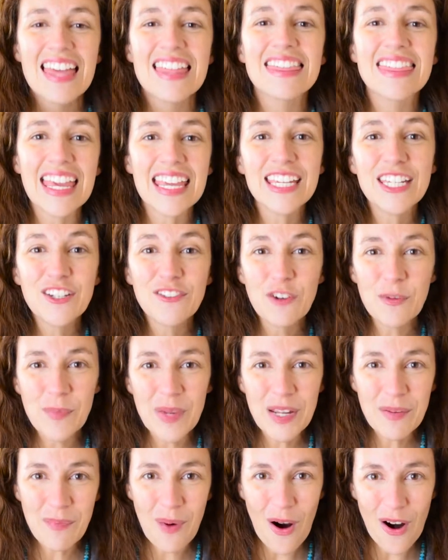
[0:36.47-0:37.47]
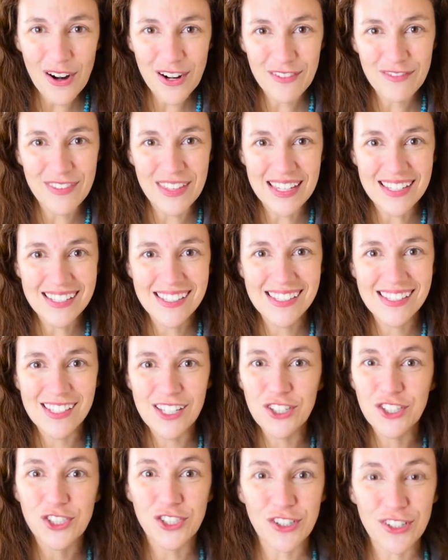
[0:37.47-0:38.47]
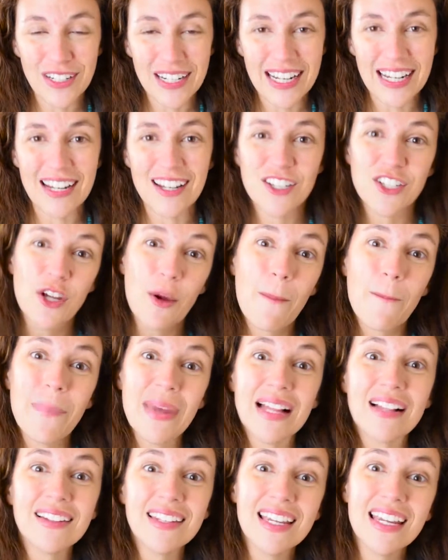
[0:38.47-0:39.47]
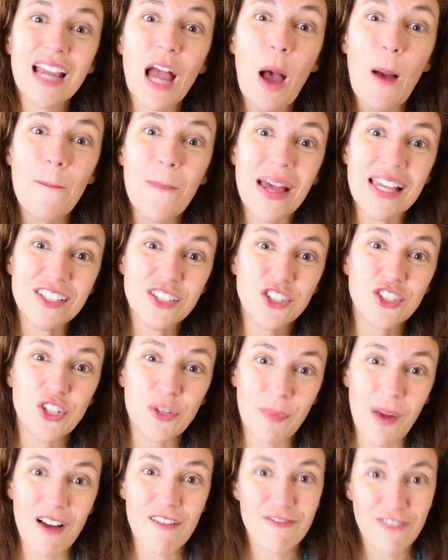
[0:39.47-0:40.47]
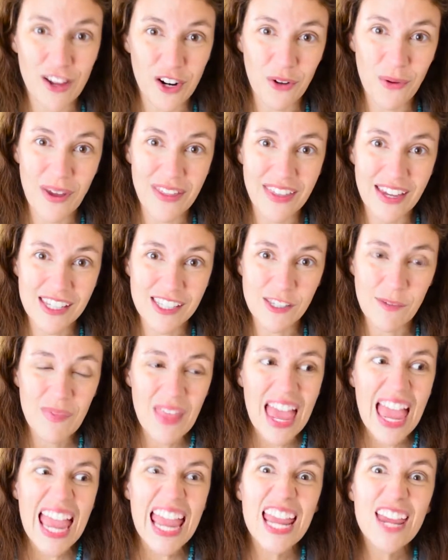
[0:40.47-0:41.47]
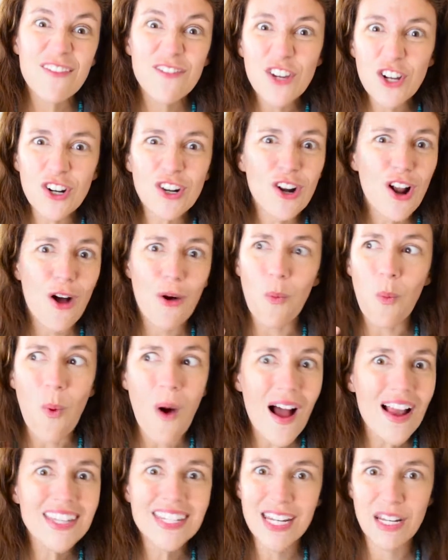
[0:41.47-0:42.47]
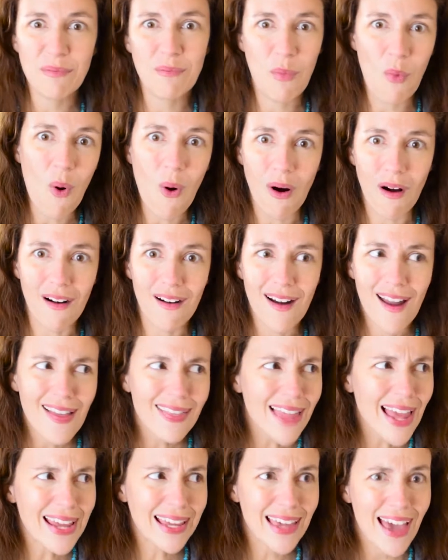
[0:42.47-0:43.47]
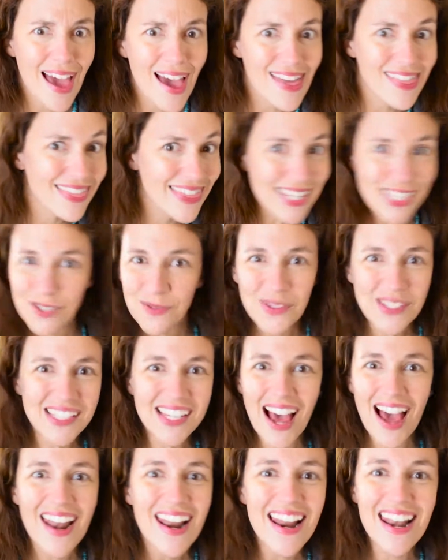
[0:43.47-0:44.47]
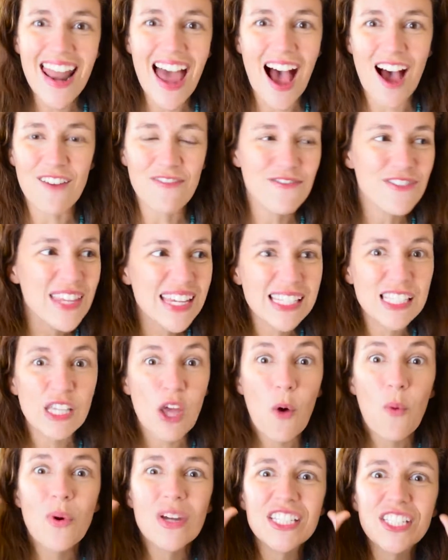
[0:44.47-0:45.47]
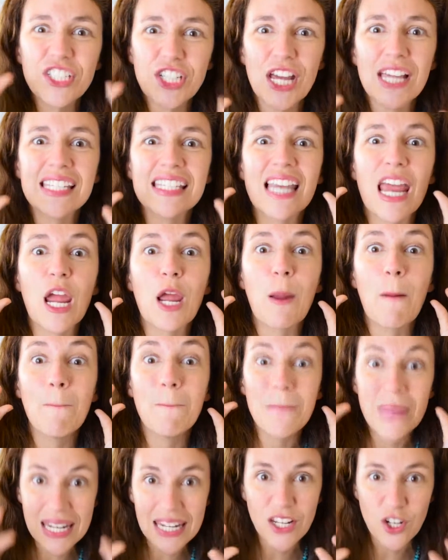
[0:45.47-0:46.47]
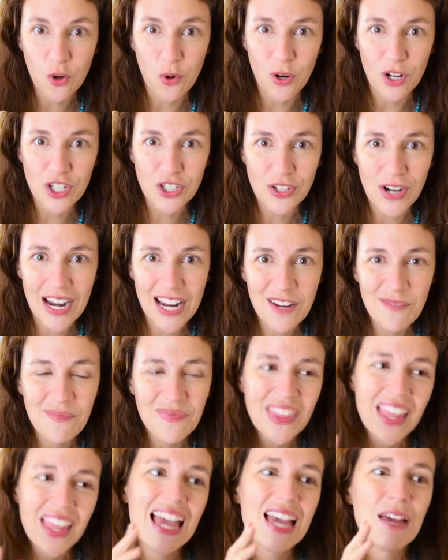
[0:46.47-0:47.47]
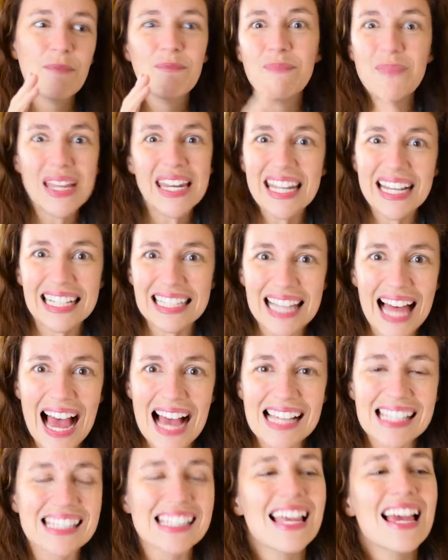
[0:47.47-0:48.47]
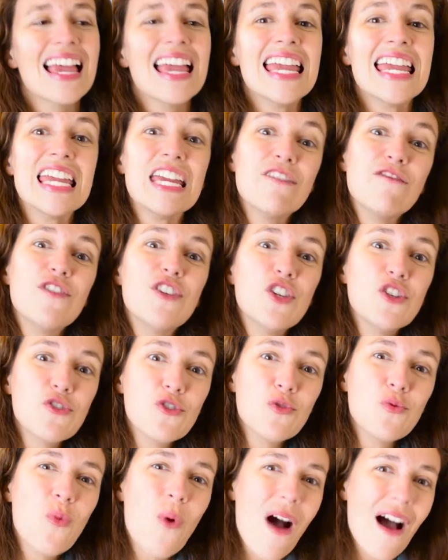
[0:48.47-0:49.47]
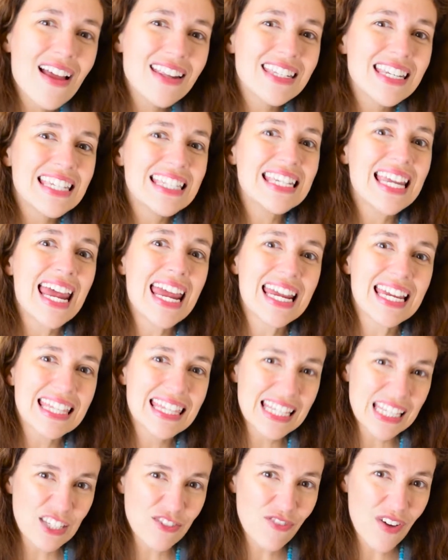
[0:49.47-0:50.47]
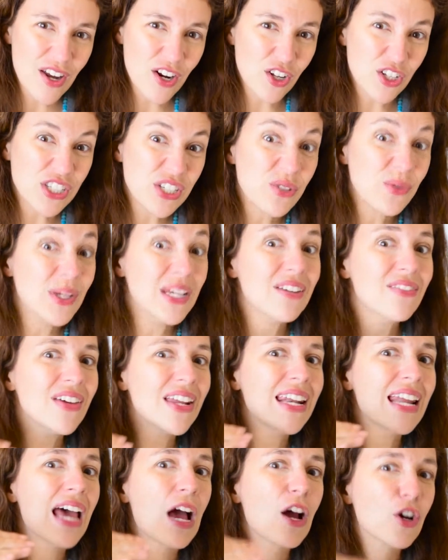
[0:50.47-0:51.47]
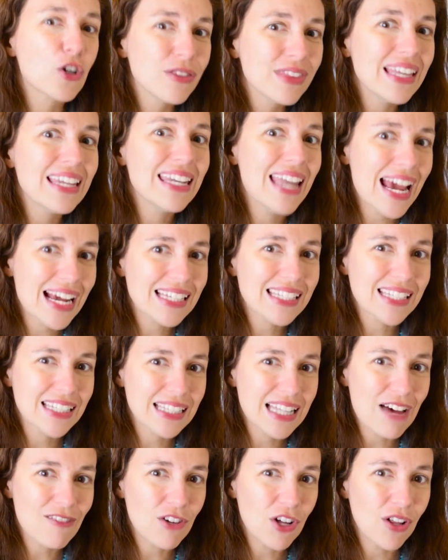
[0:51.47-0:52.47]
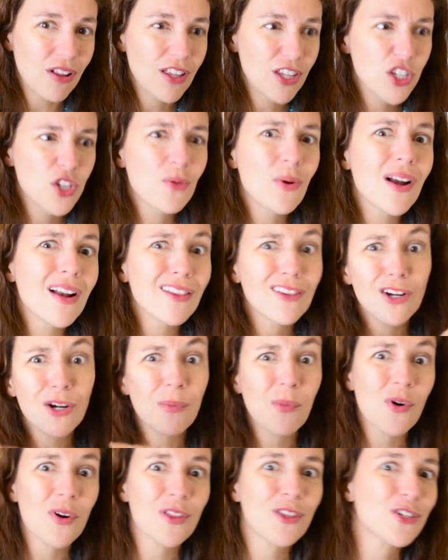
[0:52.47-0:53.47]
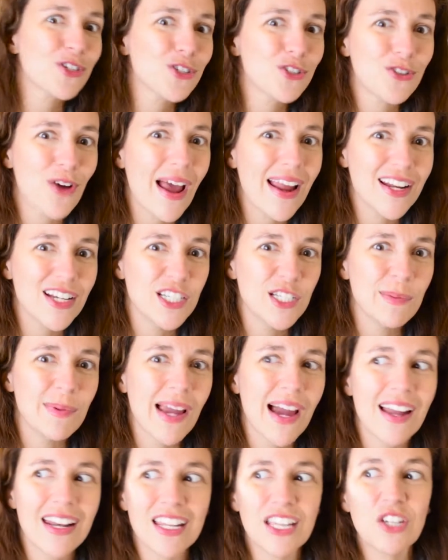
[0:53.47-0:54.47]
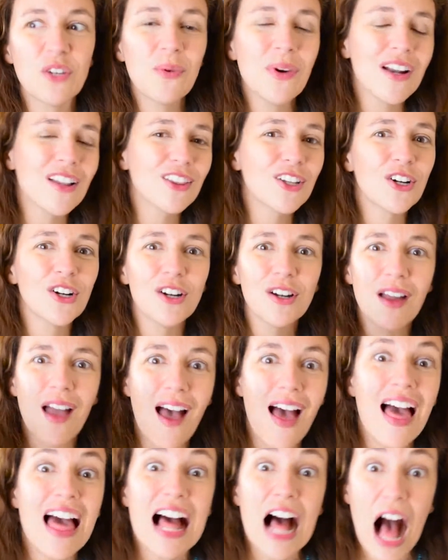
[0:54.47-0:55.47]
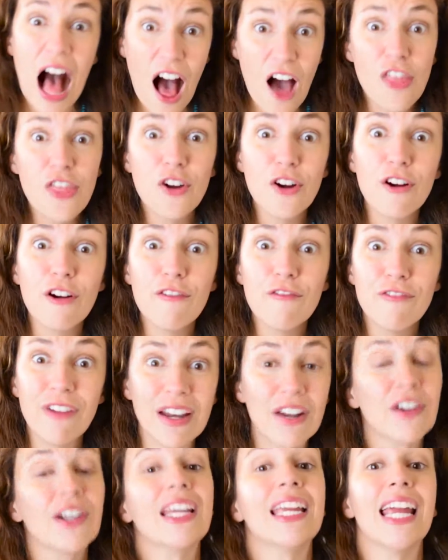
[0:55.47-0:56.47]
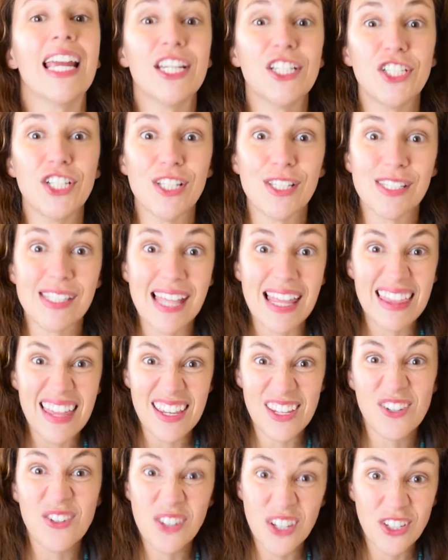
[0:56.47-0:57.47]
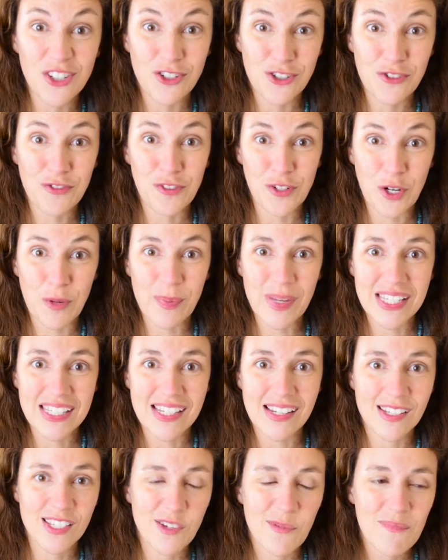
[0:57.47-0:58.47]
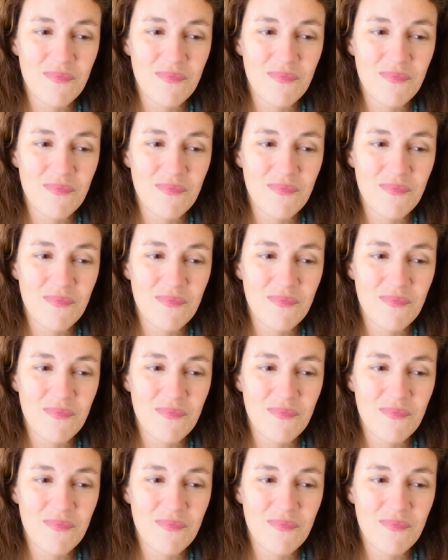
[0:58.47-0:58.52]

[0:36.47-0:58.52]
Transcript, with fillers: Thank you for being part of this journey to building a Messenger bot funnel with us. If you're wanting more, like this was not enough, this was just a mini course, right? Mini class. If you want to take this funnel to even the next level, you want to learn more of the strategy behind it, you want to learn other variations that you can use for your business,